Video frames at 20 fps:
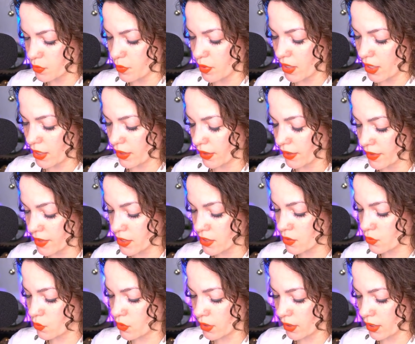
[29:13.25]
But
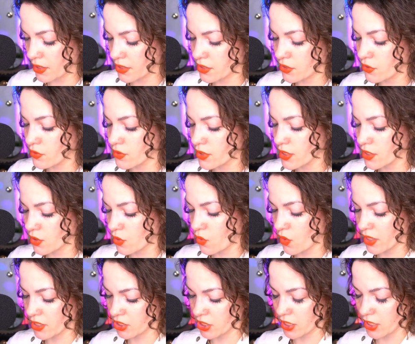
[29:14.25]
this one, let's do this
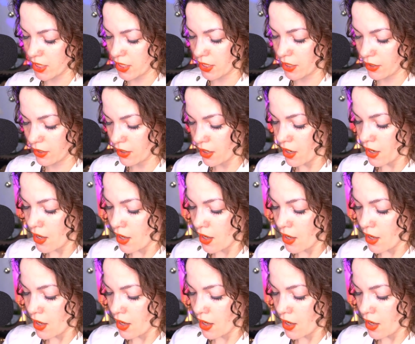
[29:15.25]
question here.